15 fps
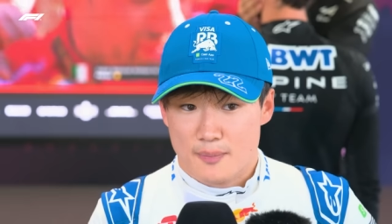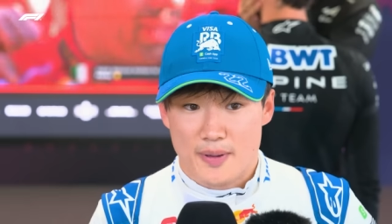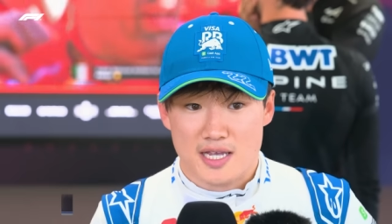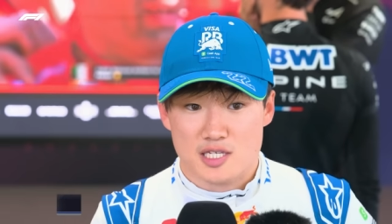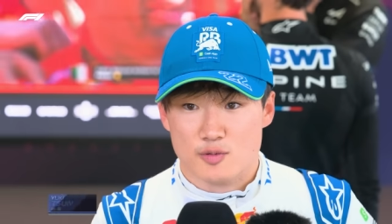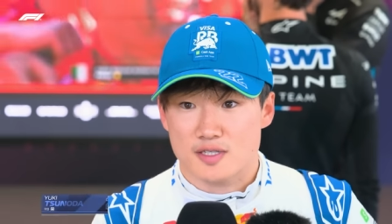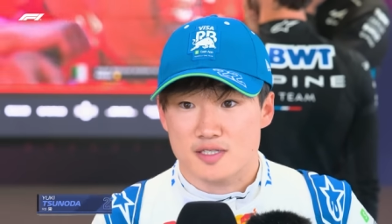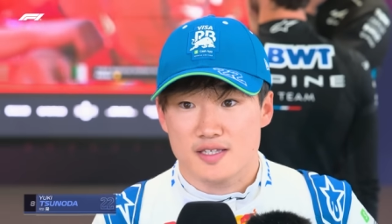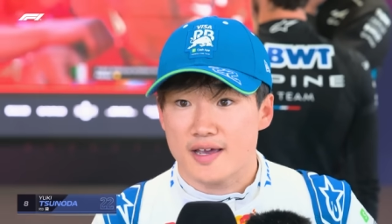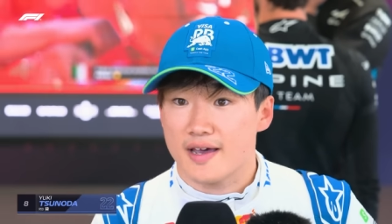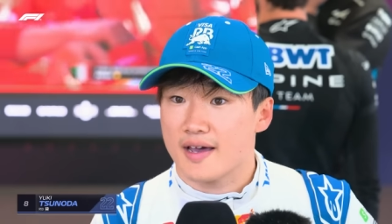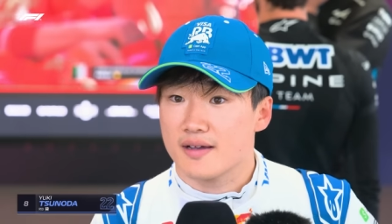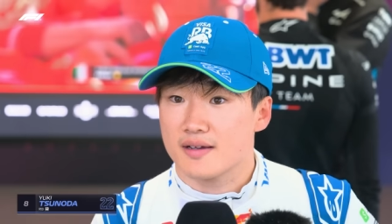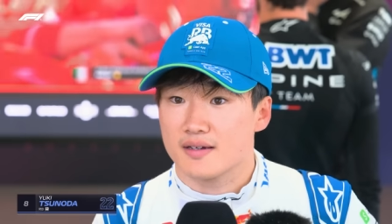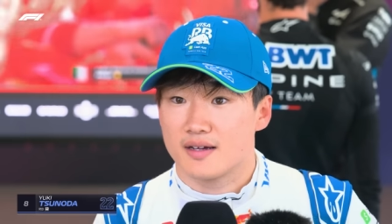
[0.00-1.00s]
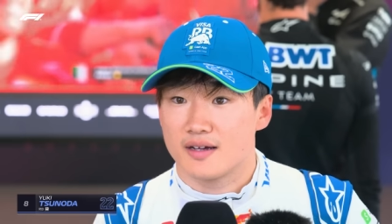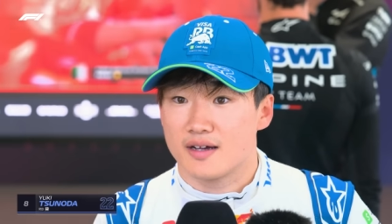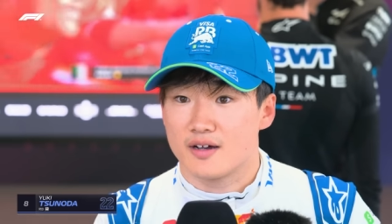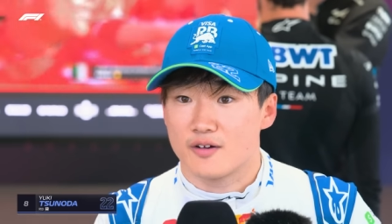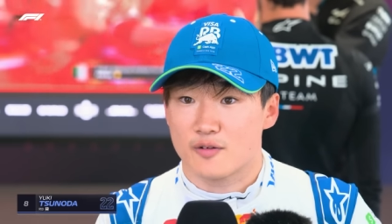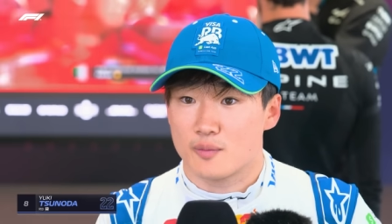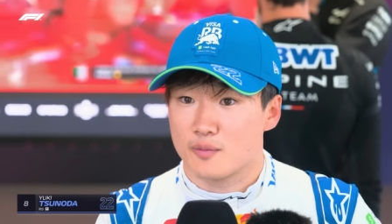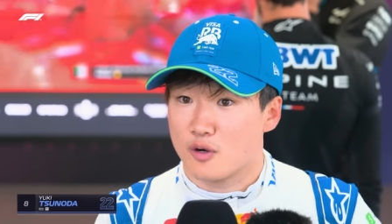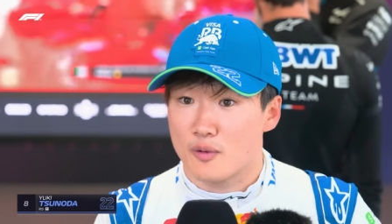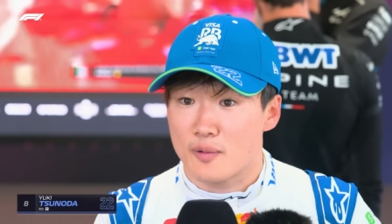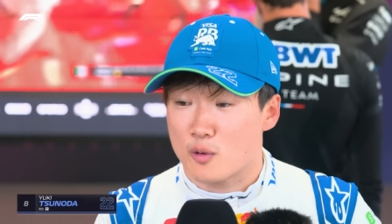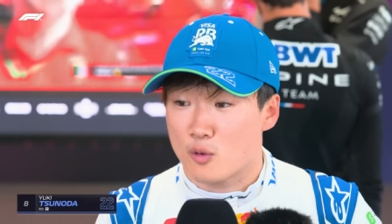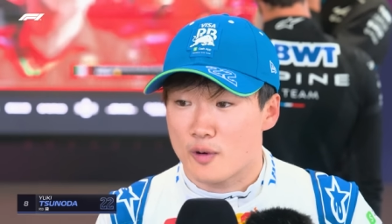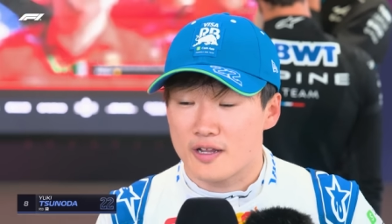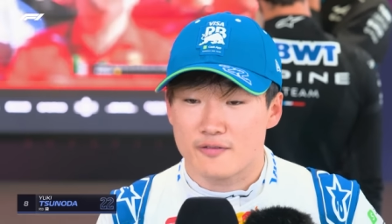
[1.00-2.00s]
pace was there uh, from
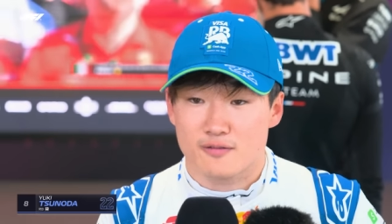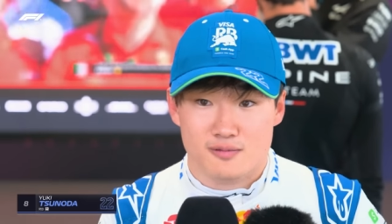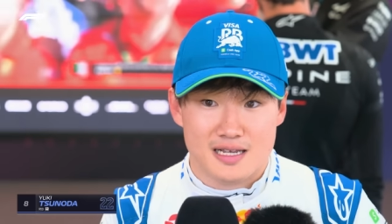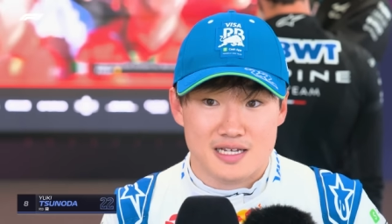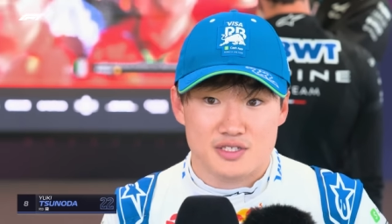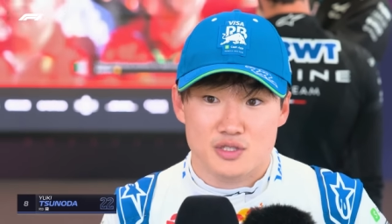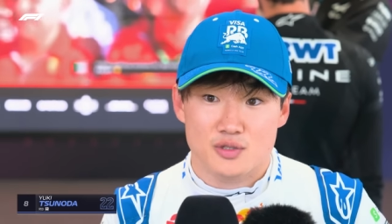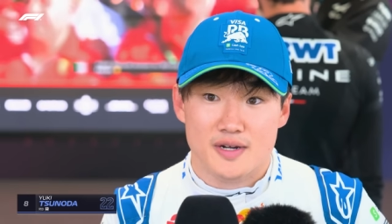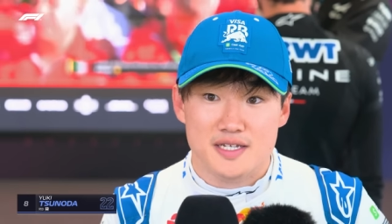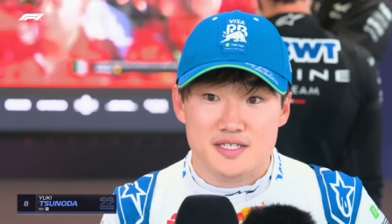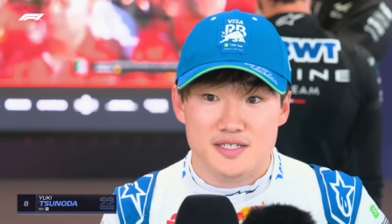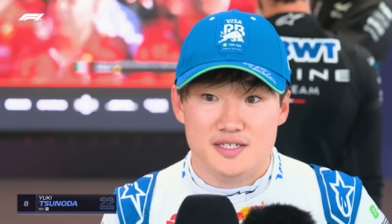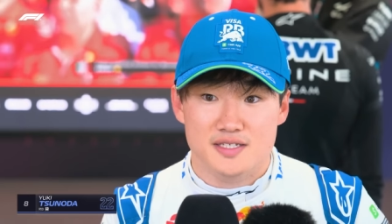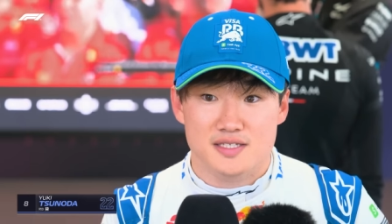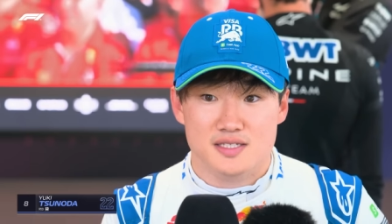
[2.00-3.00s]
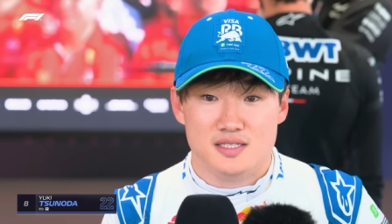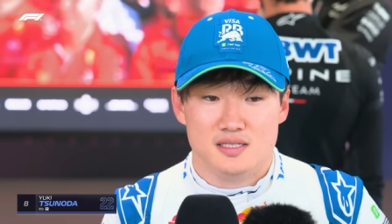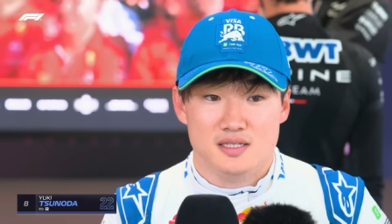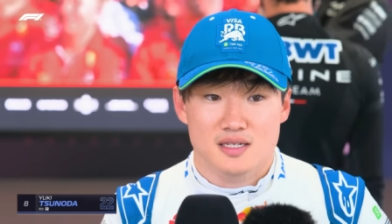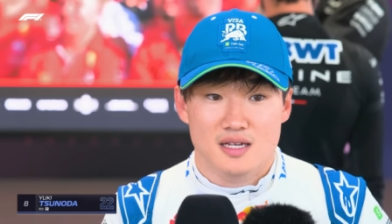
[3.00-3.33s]
already from last two races.